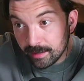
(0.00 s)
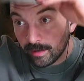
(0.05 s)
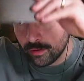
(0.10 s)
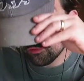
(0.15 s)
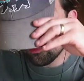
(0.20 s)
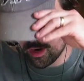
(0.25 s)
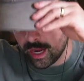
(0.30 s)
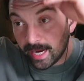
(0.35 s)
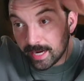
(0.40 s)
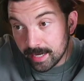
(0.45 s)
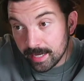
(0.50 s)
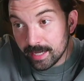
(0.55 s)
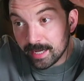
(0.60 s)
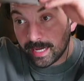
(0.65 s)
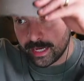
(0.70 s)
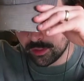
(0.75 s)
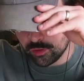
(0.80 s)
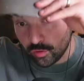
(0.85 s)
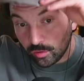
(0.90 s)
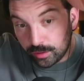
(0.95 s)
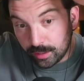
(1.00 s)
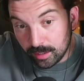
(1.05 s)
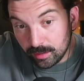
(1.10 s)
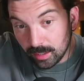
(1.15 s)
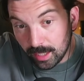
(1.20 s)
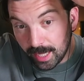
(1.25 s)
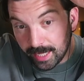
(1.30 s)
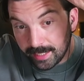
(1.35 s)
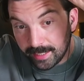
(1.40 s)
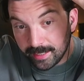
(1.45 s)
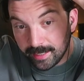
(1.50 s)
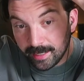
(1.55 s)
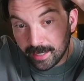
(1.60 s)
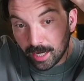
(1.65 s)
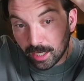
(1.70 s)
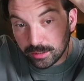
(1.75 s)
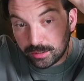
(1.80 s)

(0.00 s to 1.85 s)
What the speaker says: right, and looking like a